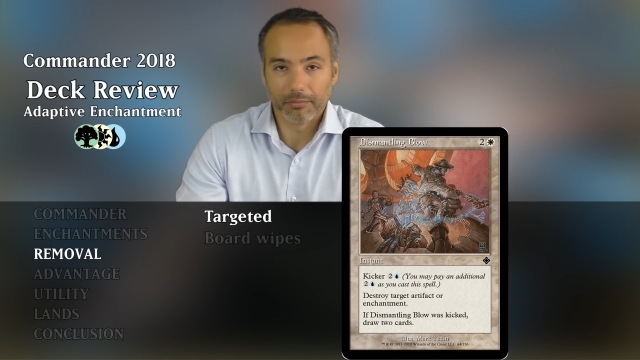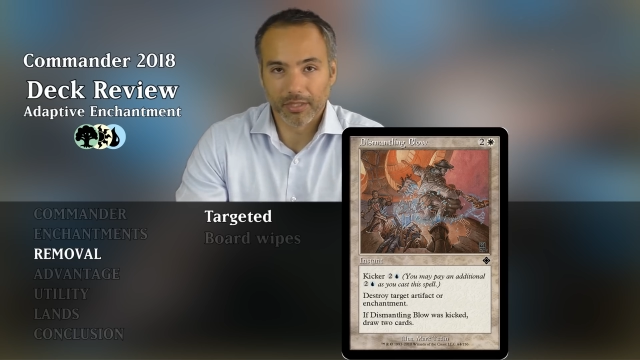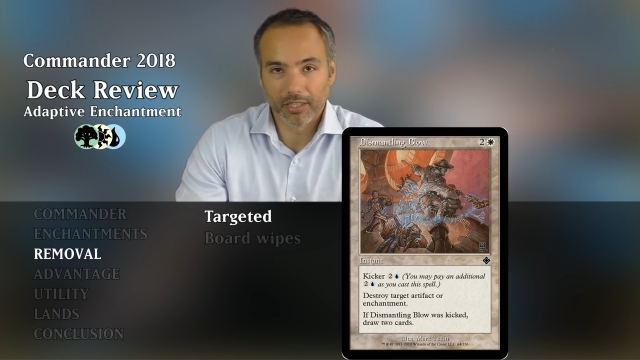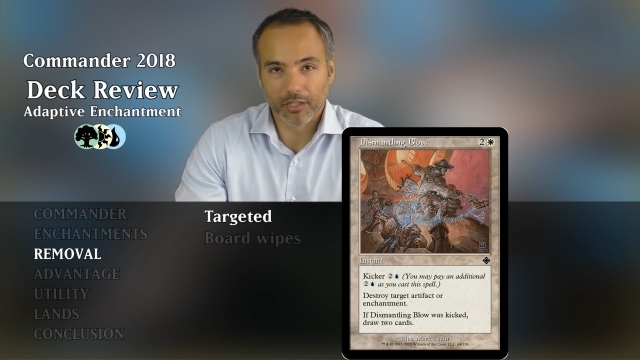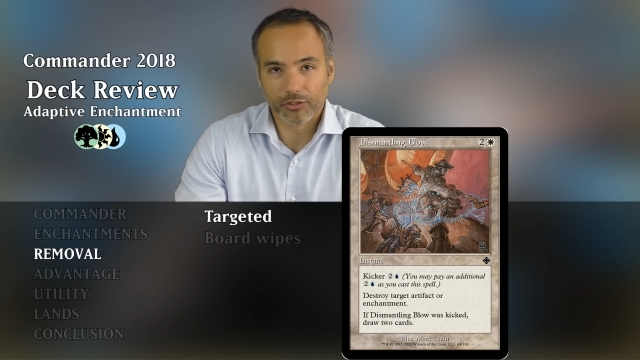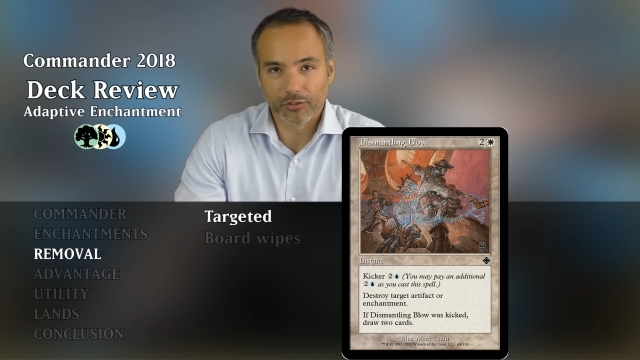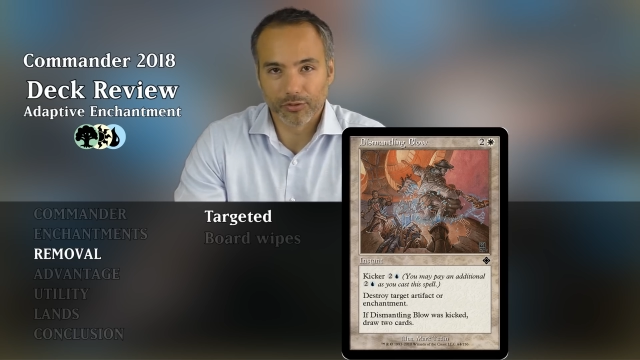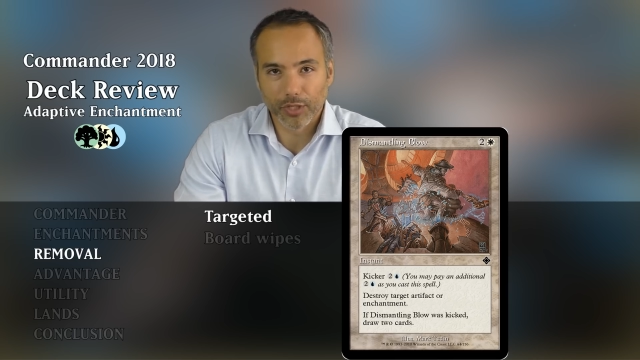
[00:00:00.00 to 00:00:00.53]
but
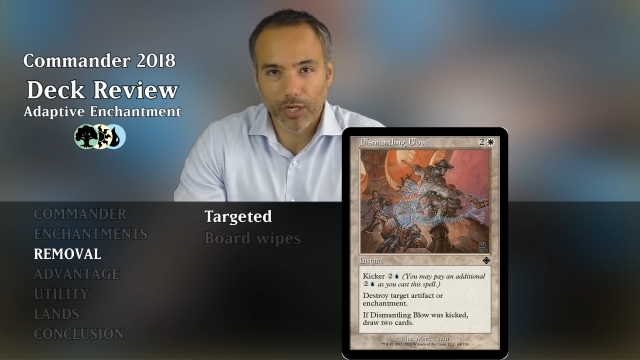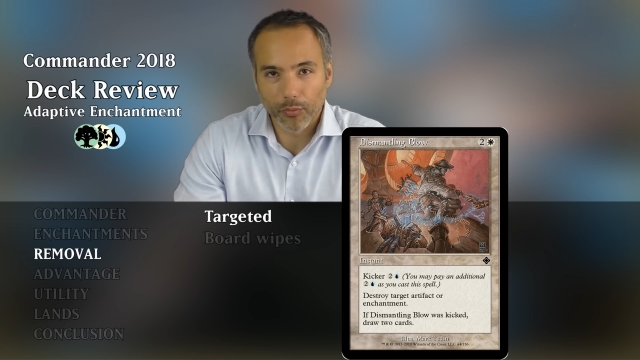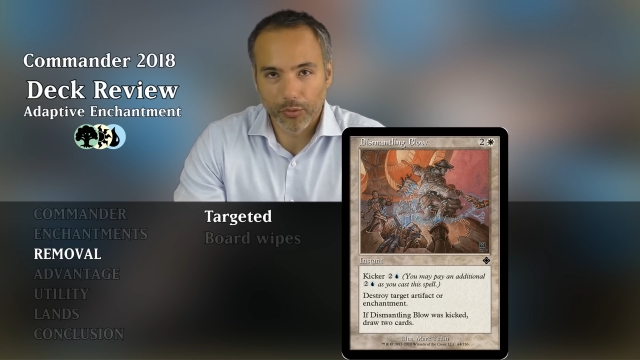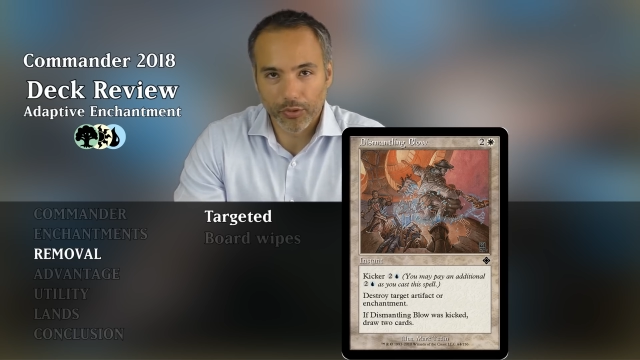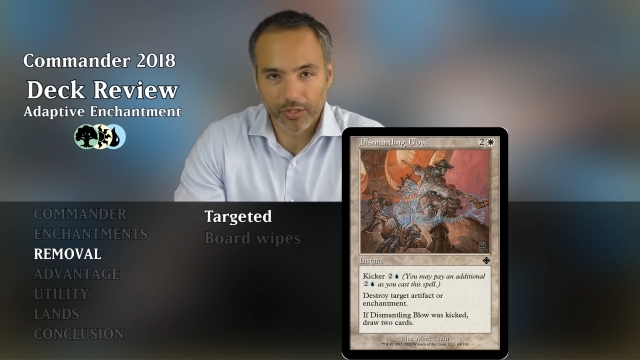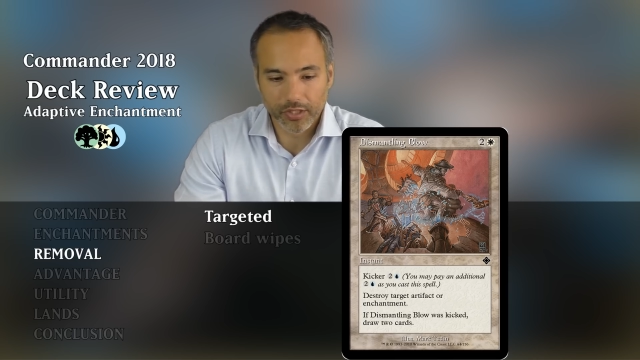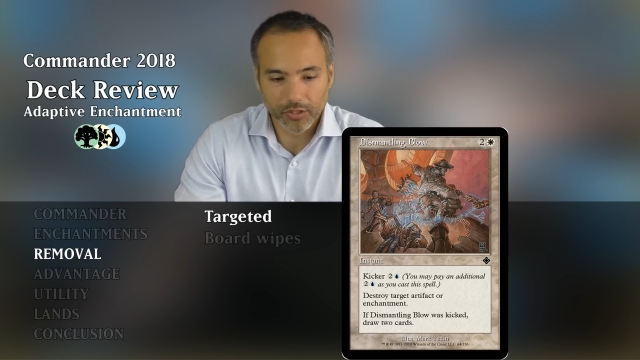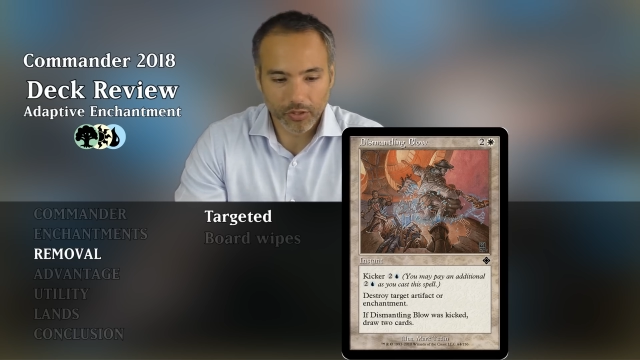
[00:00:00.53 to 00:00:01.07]
also not
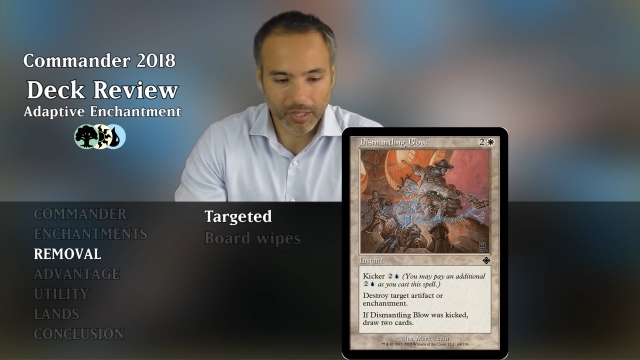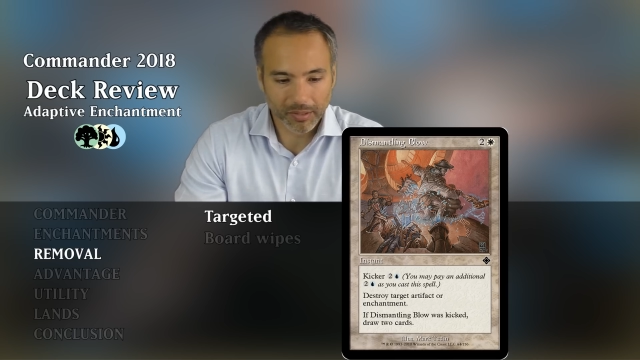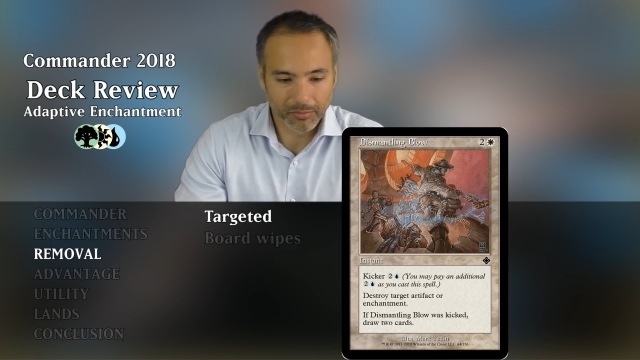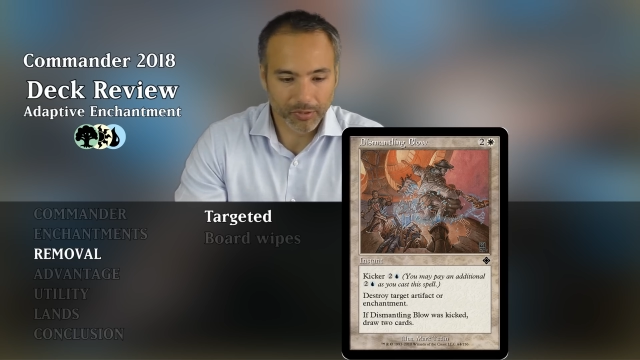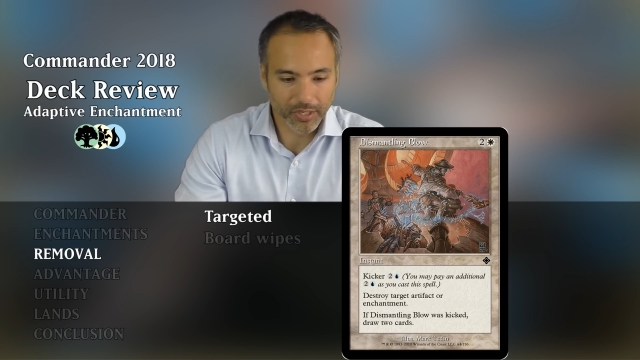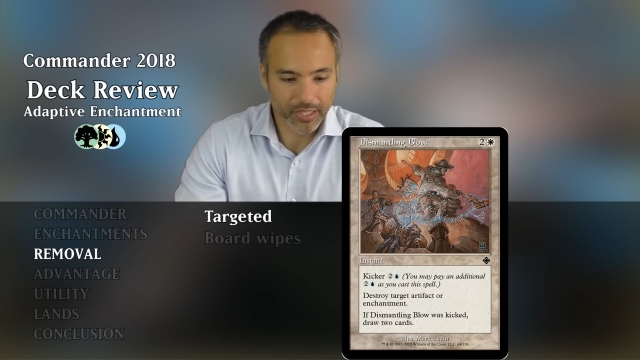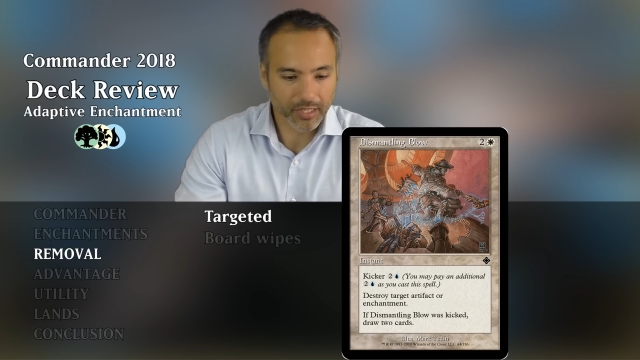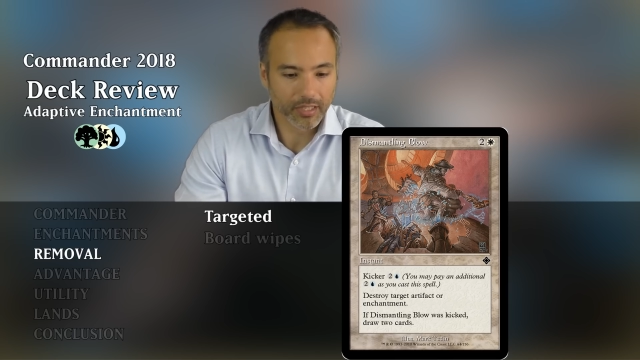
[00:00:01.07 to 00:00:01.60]
worth it to
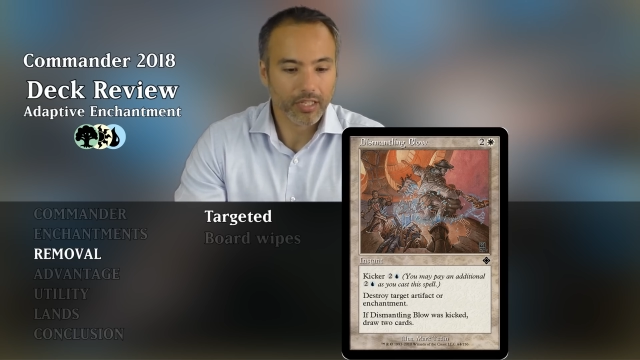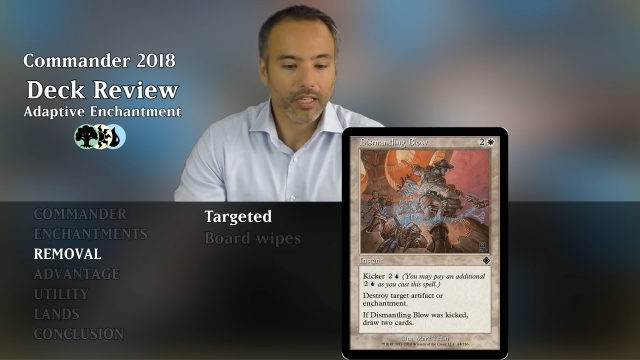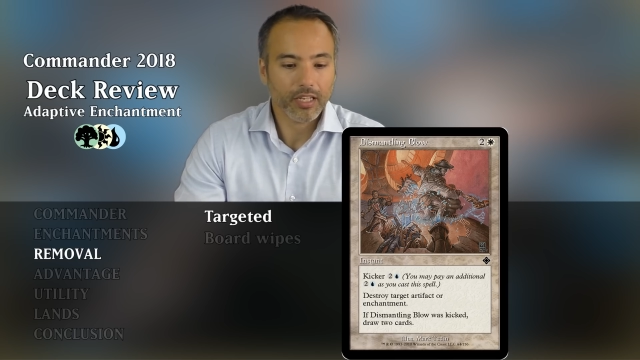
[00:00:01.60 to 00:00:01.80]
upgrade.